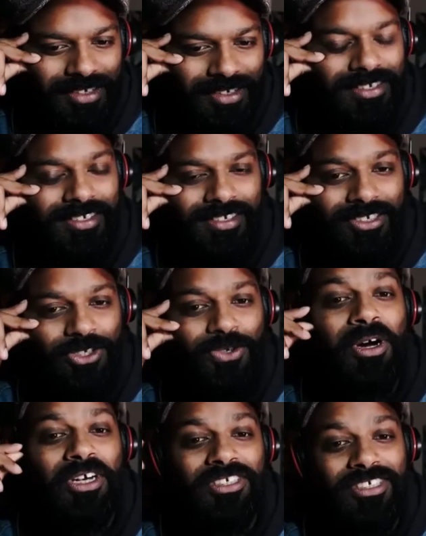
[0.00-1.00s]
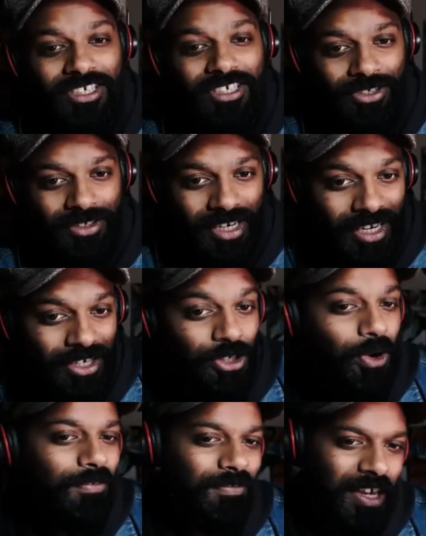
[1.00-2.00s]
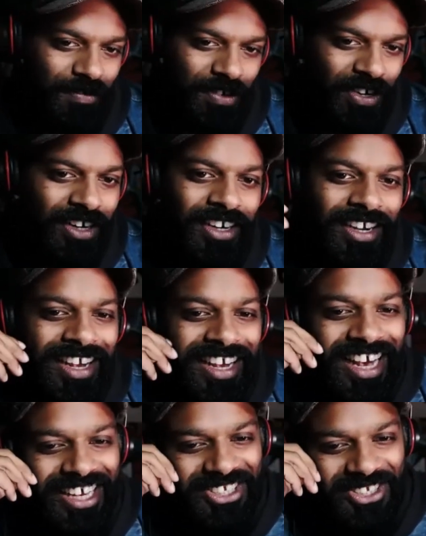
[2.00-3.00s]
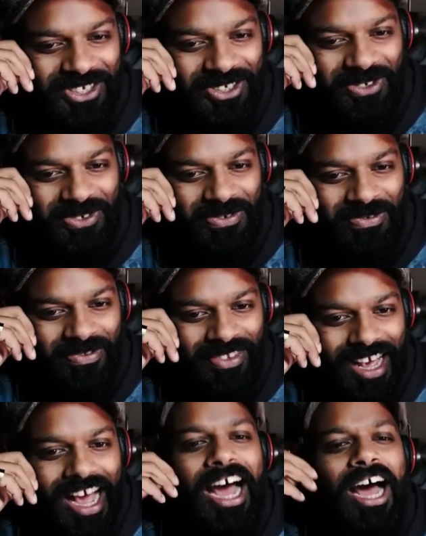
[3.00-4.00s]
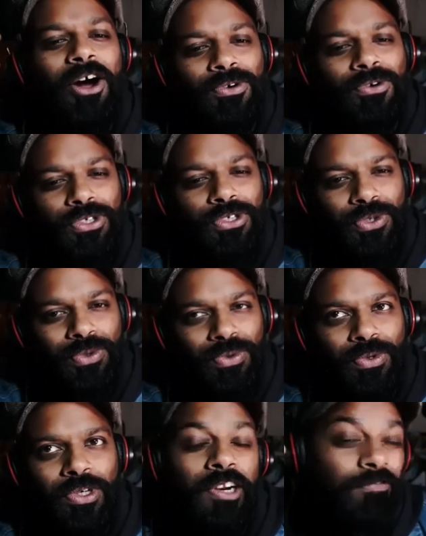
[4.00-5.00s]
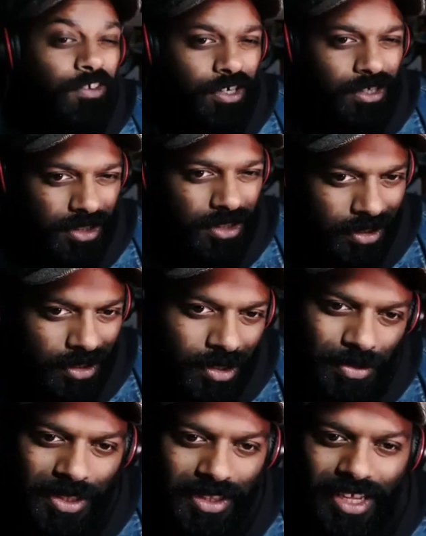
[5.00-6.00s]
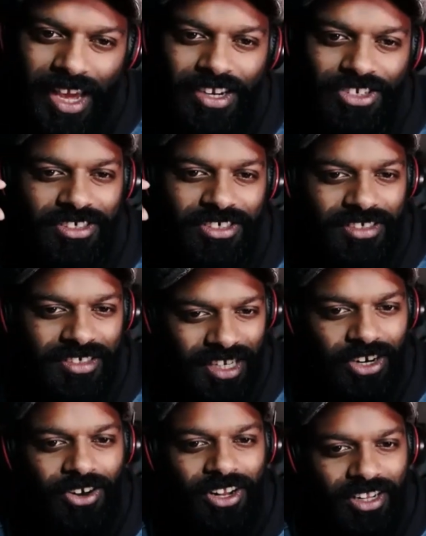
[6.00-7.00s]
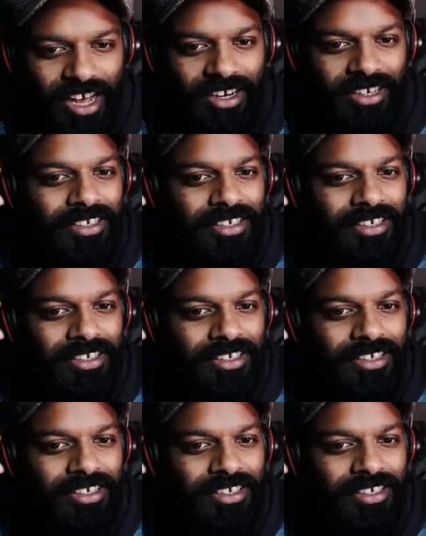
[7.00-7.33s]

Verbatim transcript: doesn't do much in in your favor as to how you converse with the agent and all that.